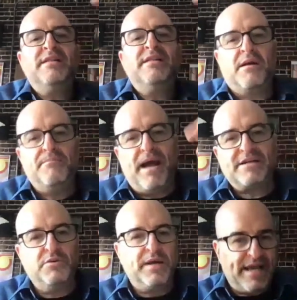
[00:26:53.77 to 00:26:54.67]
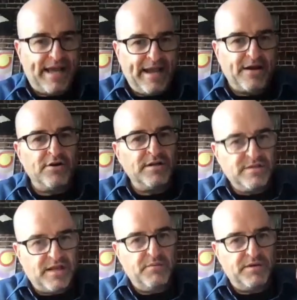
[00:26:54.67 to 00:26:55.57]
then come back to a cairn
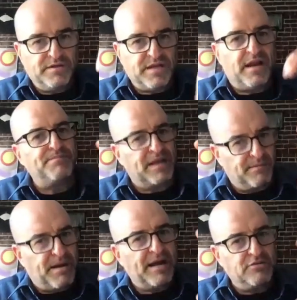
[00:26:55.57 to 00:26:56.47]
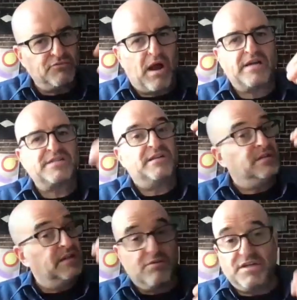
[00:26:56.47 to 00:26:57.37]
that he would set up like a pile of rocks
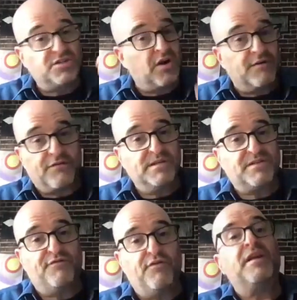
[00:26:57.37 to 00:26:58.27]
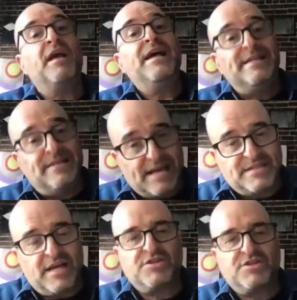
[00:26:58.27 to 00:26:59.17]
and literally start from his foot,
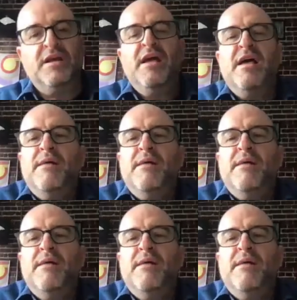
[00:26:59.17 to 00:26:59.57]
that section.